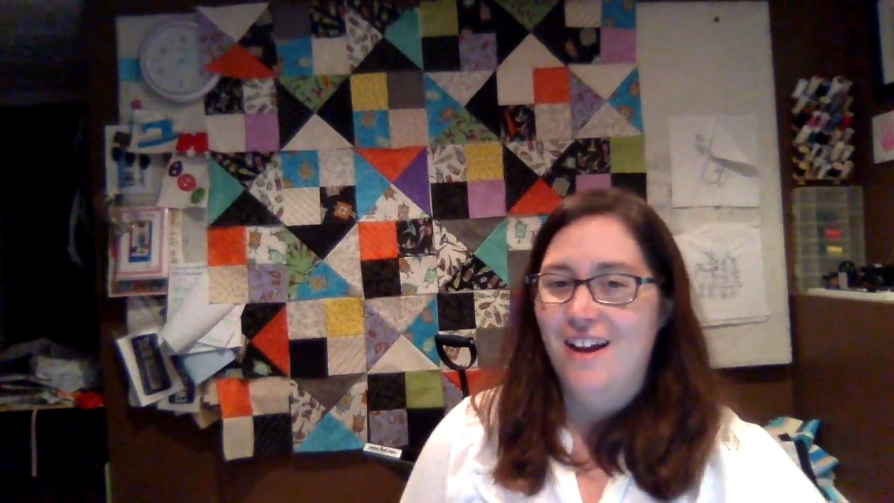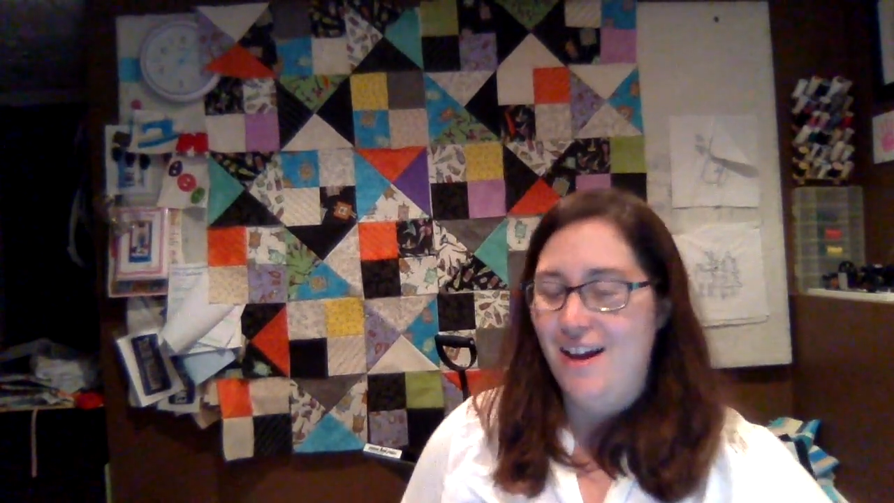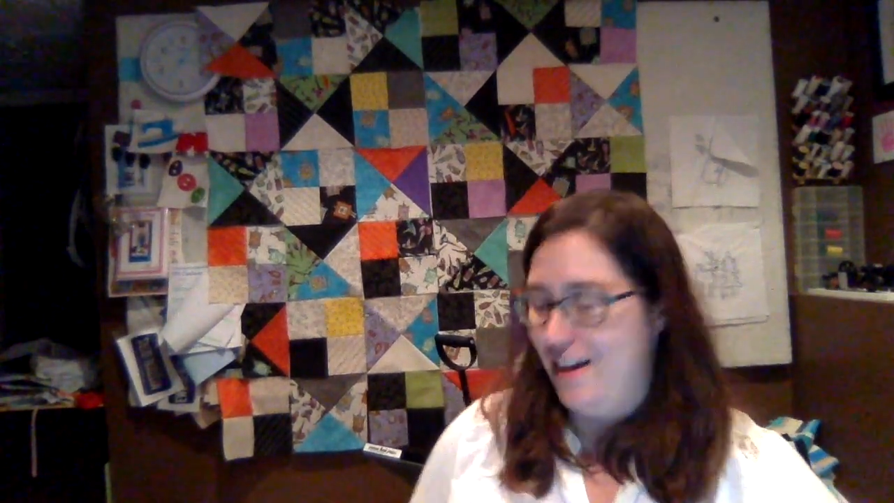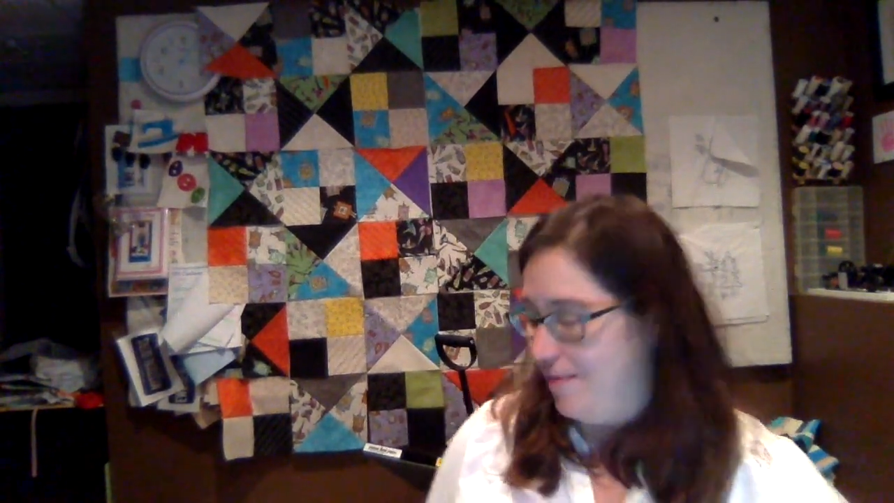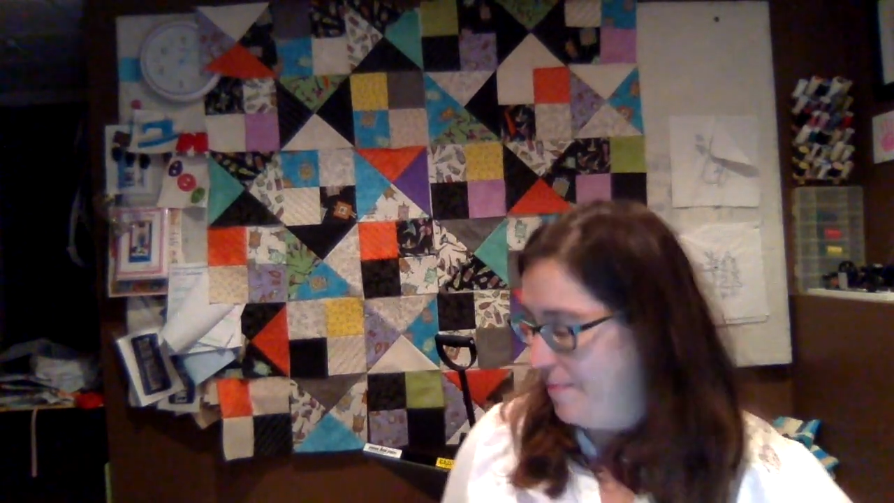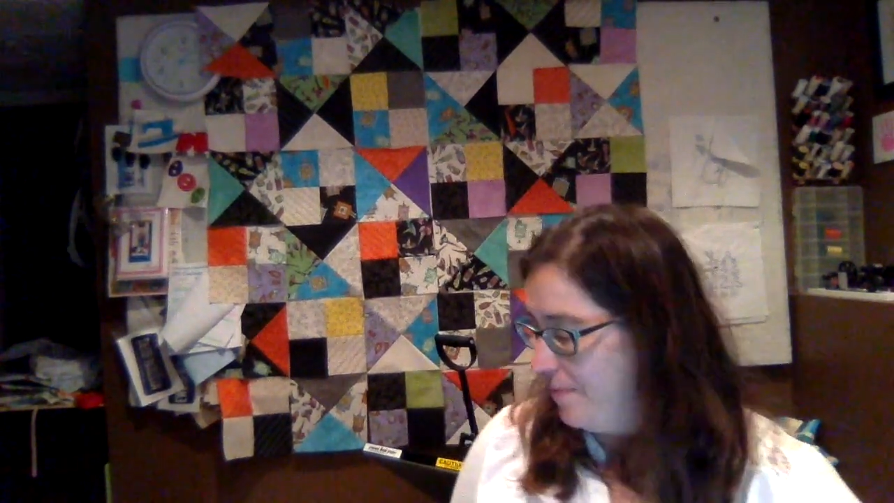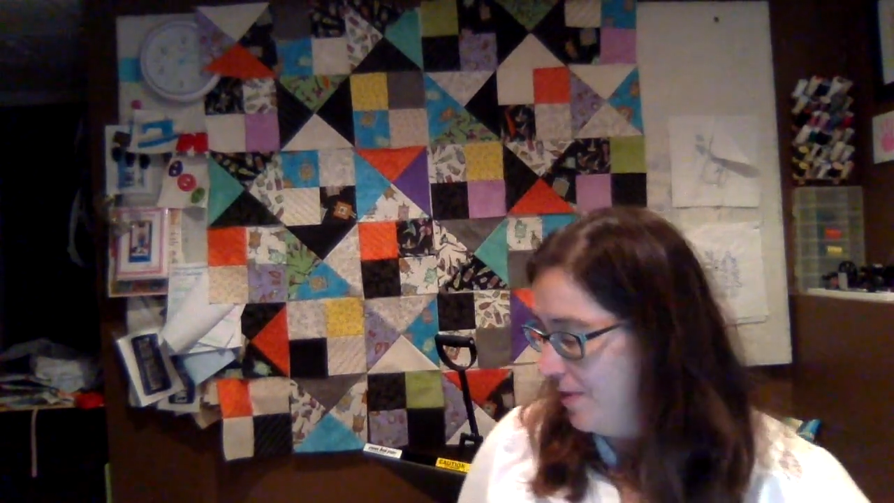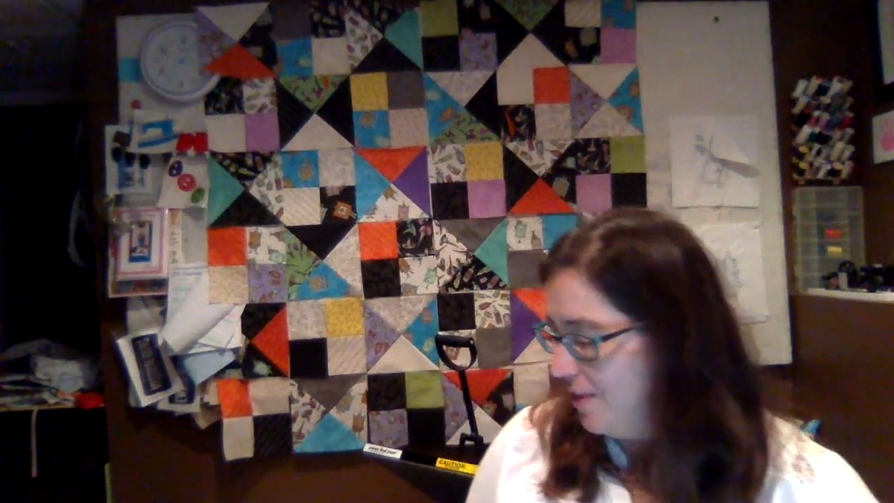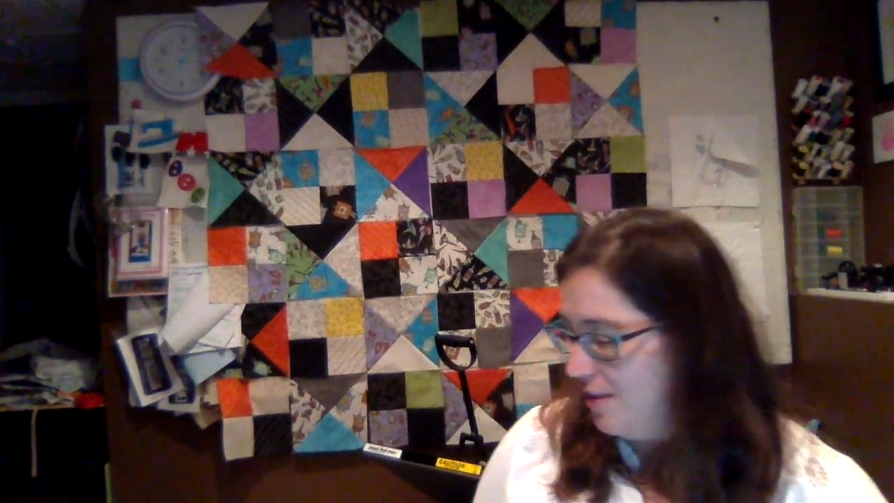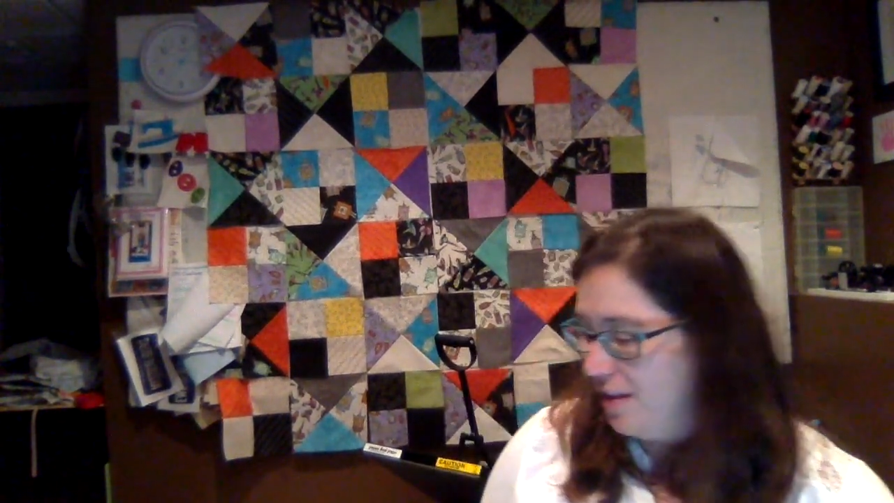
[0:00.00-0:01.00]

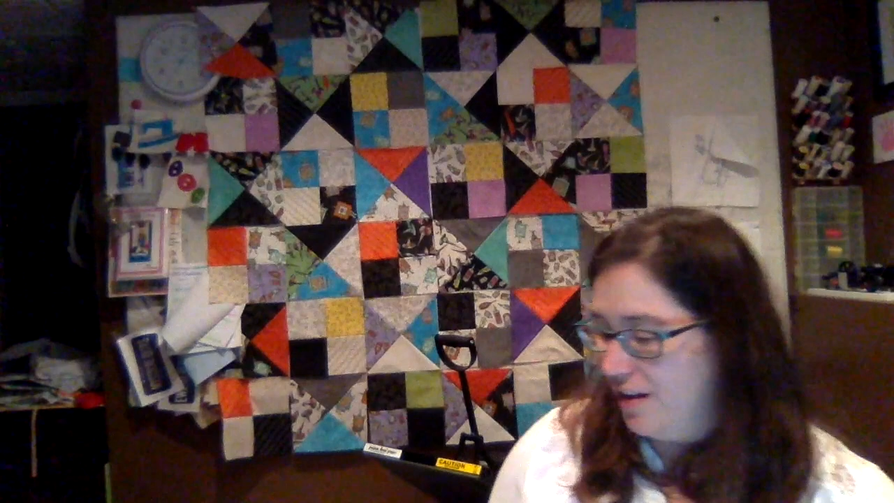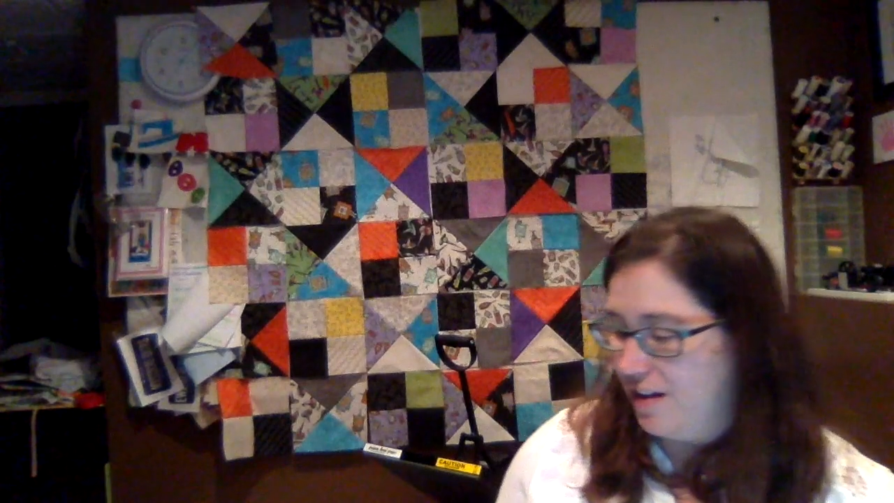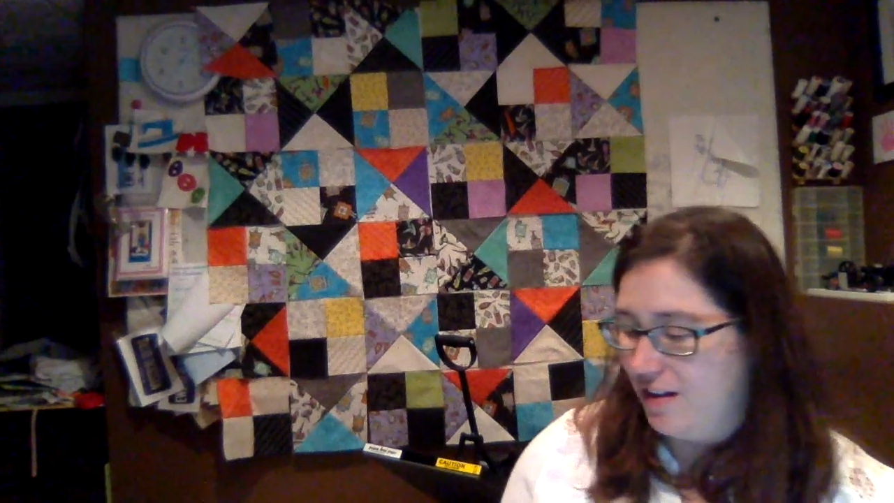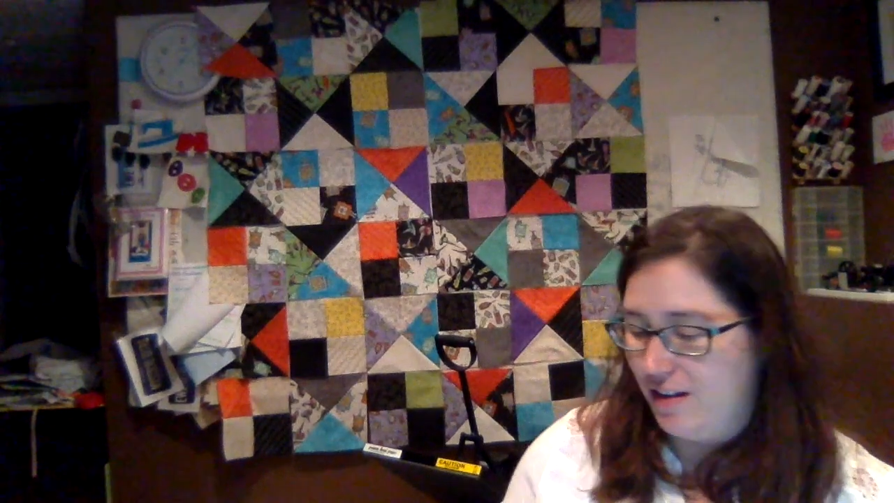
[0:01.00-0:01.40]
The